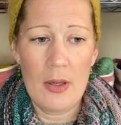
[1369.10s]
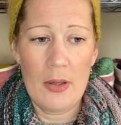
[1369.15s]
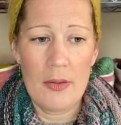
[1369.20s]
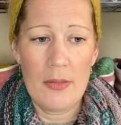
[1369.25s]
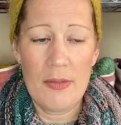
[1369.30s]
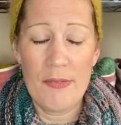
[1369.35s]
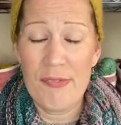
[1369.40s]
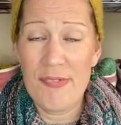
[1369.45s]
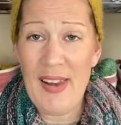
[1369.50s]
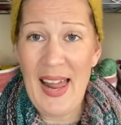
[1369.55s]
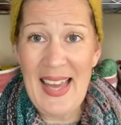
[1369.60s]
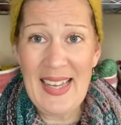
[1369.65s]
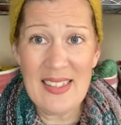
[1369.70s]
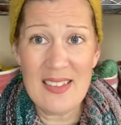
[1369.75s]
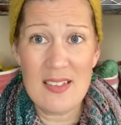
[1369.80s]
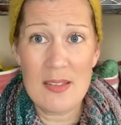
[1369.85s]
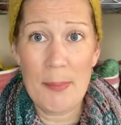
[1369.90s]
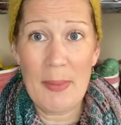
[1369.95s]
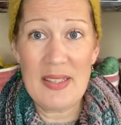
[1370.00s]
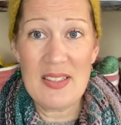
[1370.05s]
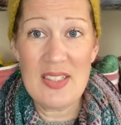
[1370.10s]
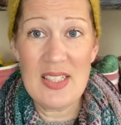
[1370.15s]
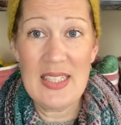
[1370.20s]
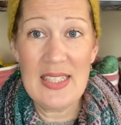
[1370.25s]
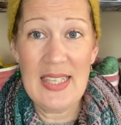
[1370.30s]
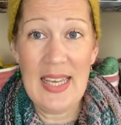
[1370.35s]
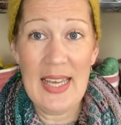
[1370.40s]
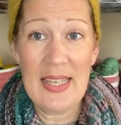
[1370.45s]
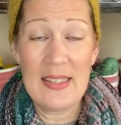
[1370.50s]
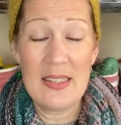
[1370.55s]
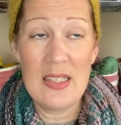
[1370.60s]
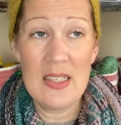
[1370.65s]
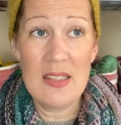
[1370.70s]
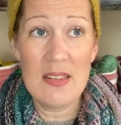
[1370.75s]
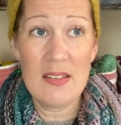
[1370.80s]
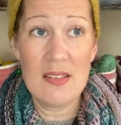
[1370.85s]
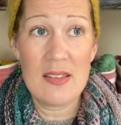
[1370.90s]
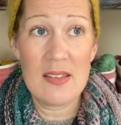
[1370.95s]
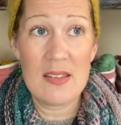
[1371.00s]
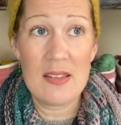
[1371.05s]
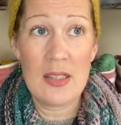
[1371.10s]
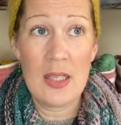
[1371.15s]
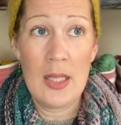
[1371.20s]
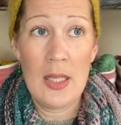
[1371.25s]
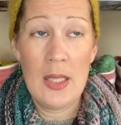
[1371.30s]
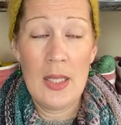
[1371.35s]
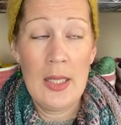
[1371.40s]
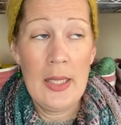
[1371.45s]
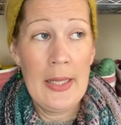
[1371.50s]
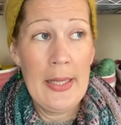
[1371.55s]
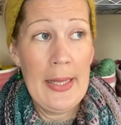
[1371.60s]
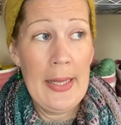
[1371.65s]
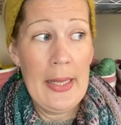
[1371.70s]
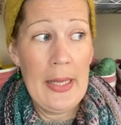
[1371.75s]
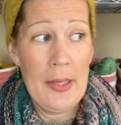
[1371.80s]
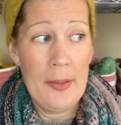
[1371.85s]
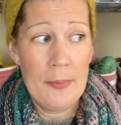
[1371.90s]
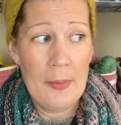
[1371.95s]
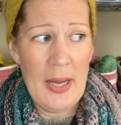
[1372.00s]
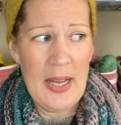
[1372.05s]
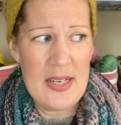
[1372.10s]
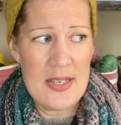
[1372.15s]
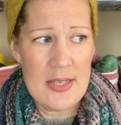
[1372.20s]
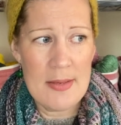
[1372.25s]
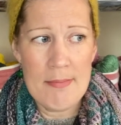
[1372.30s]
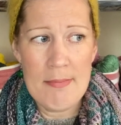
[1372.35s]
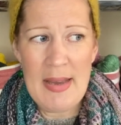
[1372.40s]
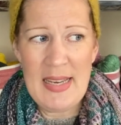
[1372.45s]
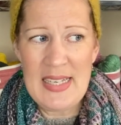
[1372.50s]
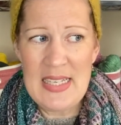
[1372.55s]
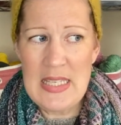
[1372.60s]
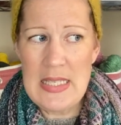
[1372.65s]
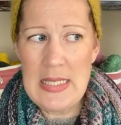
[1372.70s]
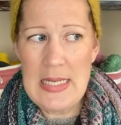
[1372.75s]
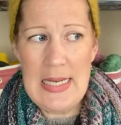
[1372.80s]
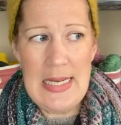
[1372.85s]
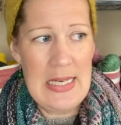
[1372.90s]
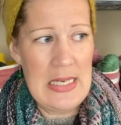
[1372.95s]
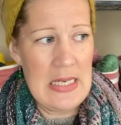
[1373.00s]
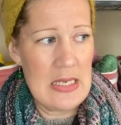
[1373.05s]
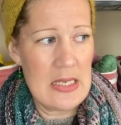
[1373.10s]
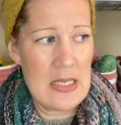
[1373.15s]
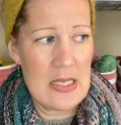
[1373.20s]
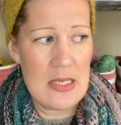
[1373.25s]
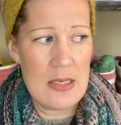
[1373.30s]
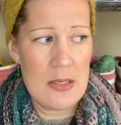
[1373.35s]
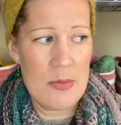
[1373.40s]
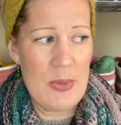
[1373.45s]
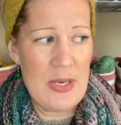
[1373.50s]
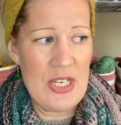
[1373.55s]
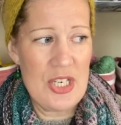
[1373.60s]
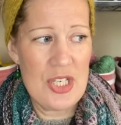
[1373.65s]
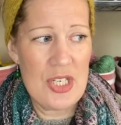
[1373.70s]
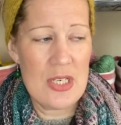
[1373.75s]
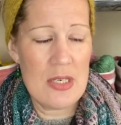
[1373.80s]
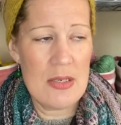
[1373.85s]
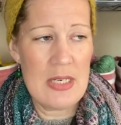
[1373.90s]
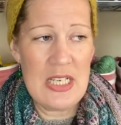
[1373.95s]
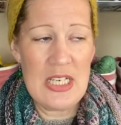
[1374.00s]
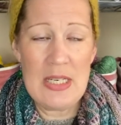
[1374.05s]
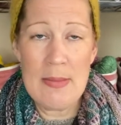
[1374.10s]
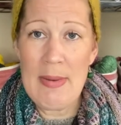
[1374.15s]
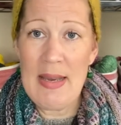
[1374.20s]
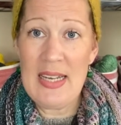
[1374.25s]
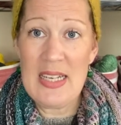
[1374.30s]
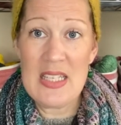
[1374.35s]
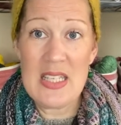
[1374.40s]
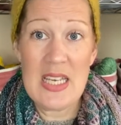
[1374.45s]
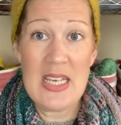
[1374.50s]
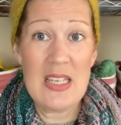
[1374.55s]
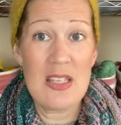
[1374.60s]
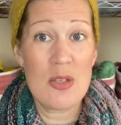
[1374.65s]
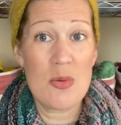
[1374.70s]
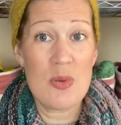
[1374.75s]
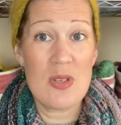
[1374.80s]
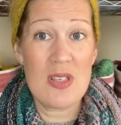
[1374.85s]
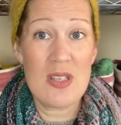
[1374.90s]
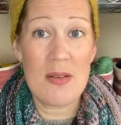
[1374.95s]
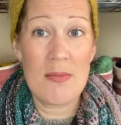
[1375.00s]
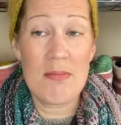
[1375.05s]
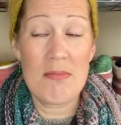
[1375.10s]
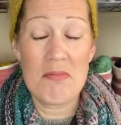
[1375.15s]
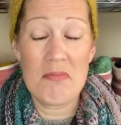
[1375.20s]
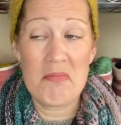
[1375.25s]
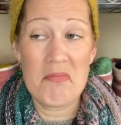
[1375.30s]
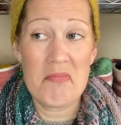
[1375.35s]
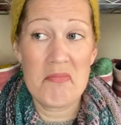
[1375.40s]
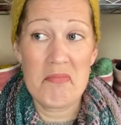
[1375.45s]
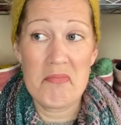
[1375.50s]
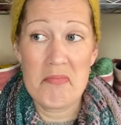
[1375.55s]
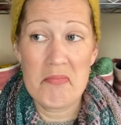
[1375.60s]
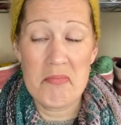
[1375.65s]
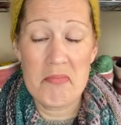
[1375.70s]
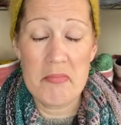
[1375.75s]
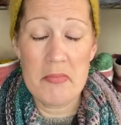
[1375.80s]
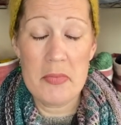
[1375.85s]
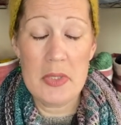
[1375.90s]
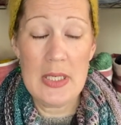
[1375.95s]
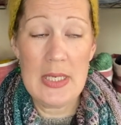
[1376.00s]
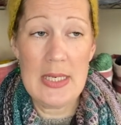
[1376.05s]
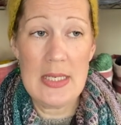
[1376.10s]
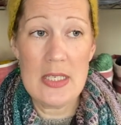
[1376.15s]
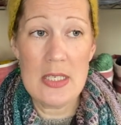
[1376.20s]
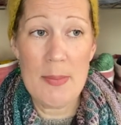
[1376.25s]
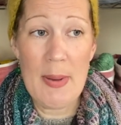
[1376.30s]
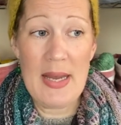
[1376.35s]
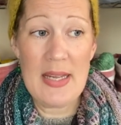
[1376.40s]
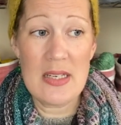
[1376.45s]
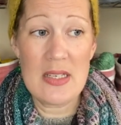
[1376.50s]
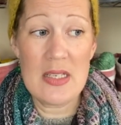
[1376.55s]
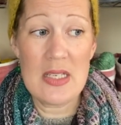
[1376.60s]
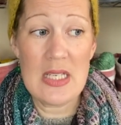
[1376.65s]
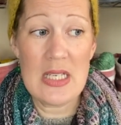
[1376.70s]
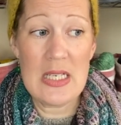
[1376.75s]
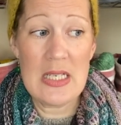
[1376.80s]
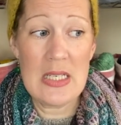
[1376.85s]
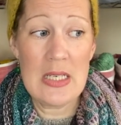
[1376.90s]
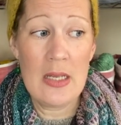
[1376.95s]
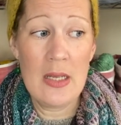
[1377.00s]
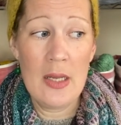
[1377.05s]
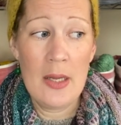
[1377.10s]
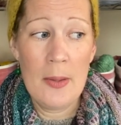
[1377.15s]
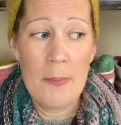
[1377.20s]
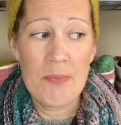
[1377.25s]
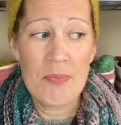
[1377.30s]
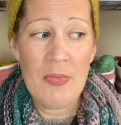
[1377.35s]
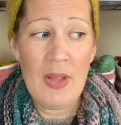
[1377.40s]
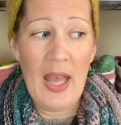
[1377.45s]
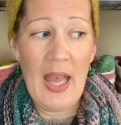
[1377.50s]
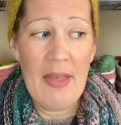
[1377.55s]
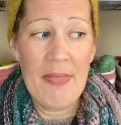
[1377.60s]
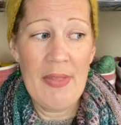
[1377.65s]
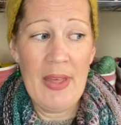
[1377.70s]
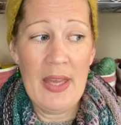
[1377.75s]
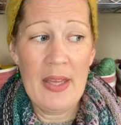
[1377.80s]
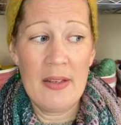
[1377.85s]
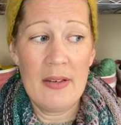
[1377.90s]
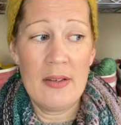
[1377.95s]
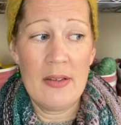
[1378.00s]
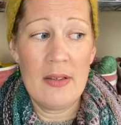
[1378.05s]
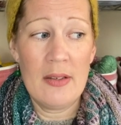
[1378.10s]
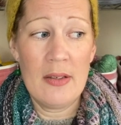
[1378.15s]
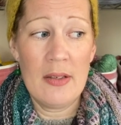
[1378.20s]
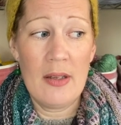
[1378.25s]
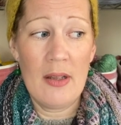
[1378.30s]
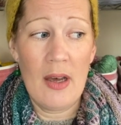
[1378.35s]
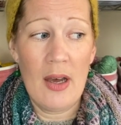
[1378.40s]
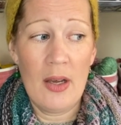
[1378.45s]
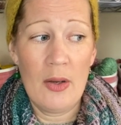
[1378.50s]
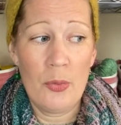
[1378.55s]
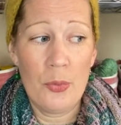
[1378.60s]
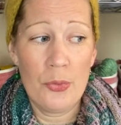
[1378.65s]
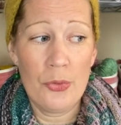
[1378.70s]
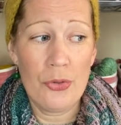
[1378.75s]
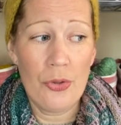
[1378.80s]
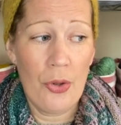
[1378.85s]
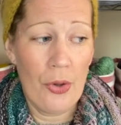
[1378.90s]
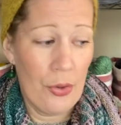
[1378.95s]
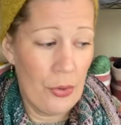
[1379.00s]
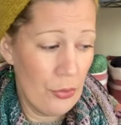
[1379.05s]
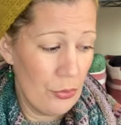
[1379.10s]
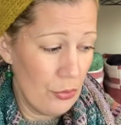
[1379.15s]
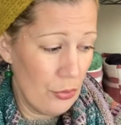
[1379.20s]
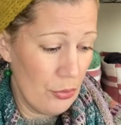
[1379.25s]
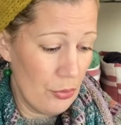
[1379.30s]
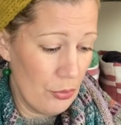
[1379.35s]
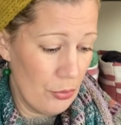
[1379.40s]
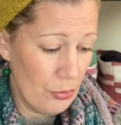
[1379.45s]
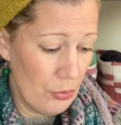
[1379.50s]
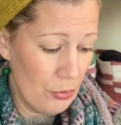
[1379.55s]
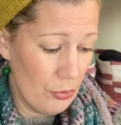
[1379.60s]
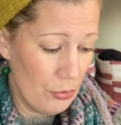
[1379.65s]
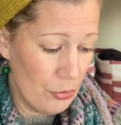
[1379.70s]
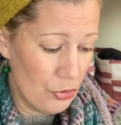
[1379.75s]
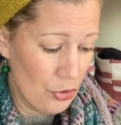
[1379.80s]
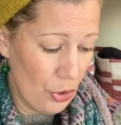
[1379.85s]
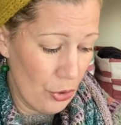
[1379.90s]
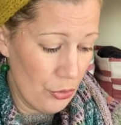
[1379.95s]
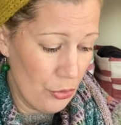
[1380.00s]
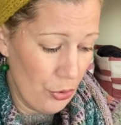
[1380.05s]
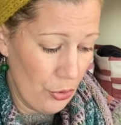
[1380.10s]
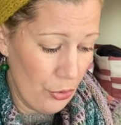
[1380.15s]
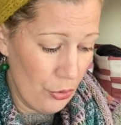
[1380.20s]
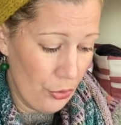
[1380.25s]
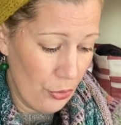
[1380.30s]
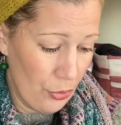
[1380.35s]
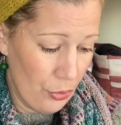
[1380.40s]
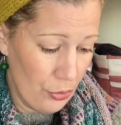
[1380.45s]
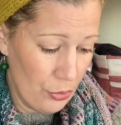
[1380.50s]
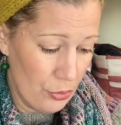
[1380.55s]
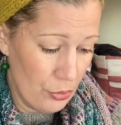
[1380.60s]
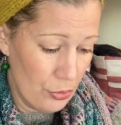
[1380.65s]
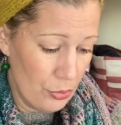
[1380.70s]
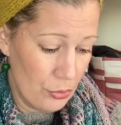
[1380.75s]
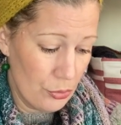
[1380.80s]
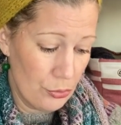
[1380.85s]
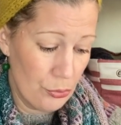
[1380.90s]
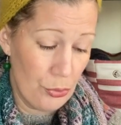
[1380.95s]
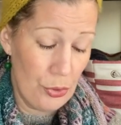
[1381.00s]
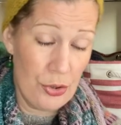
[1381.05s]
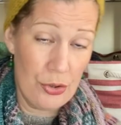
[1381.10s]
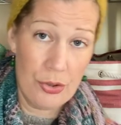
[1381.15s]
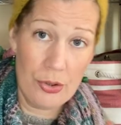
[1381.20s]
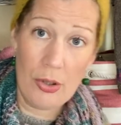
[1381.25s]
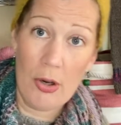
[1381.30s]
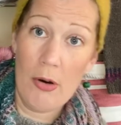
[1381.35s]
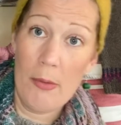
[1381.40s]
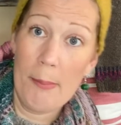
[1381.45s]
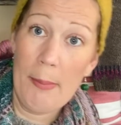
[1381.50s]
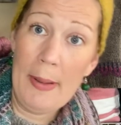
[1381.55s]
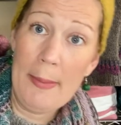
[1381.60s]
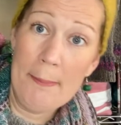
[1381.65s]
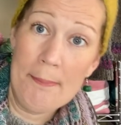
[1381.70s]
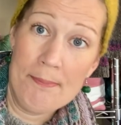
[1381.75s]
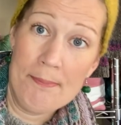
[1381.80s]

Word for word: The Flax by Tin Can Knits, um, I had some magazines, Swedish knitting magazines with some kids patterns in. And then I also showed her Skapa